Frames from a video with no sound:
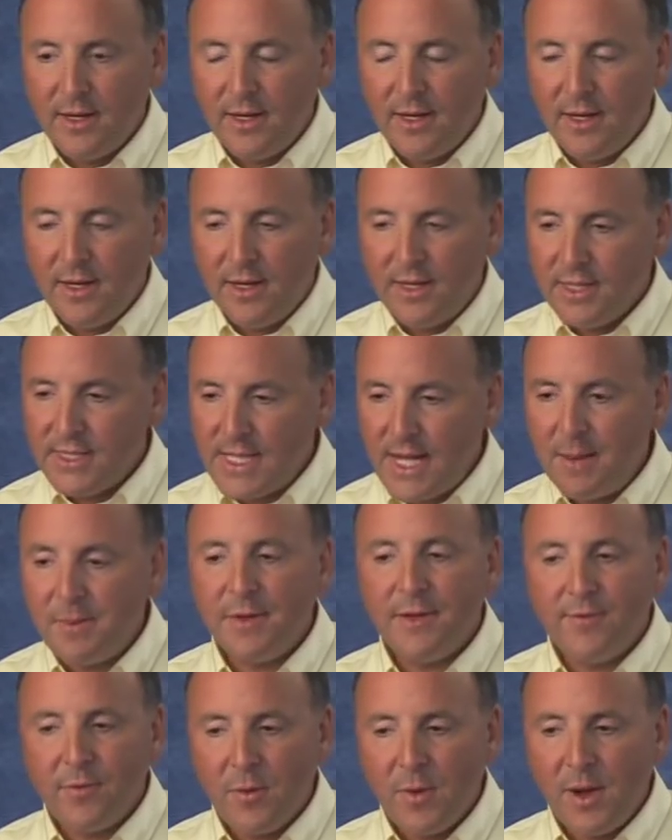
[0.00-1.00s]
An
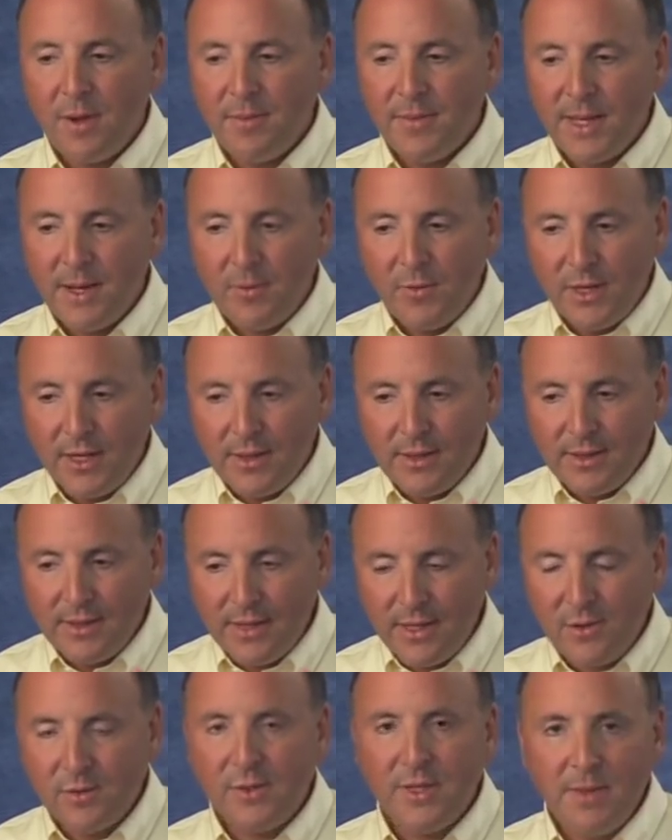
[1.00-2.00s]
example of a problem that would
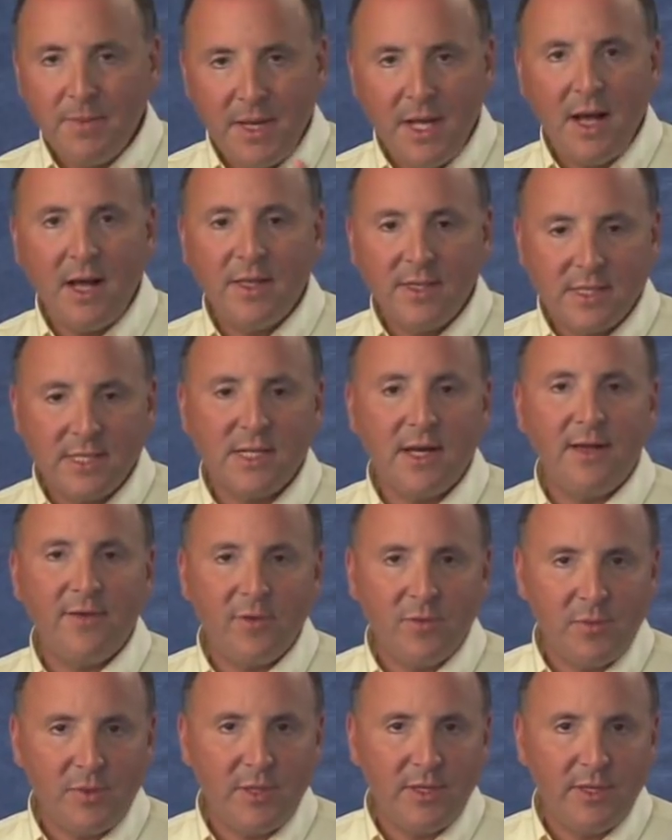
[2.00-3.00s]
literally be
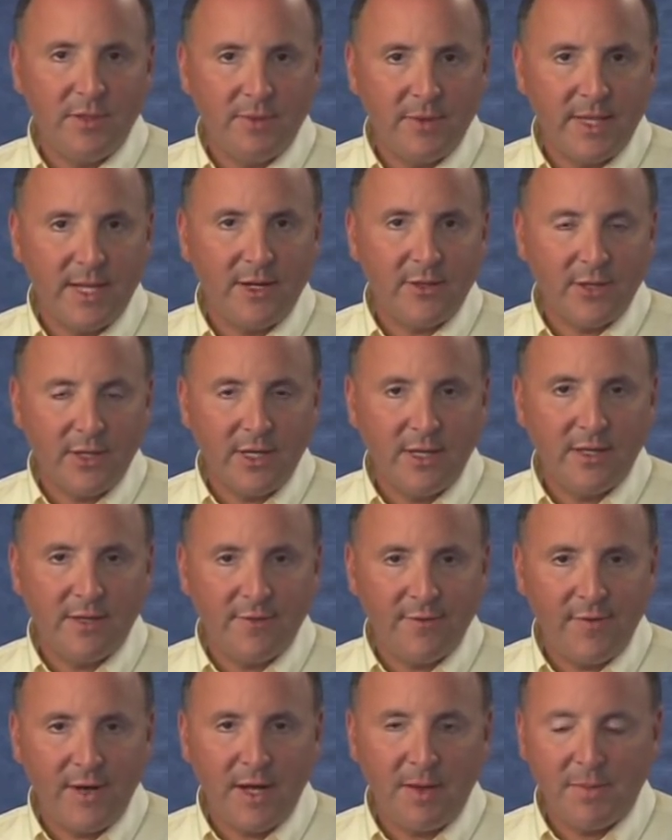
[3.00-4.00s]
unsolvable without looking at the
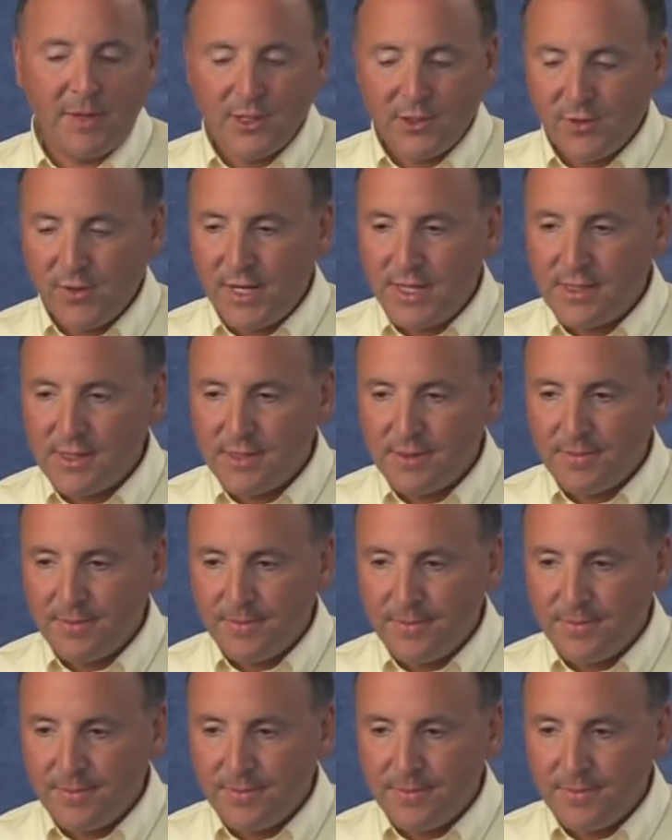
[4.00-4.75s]
FileMon trace.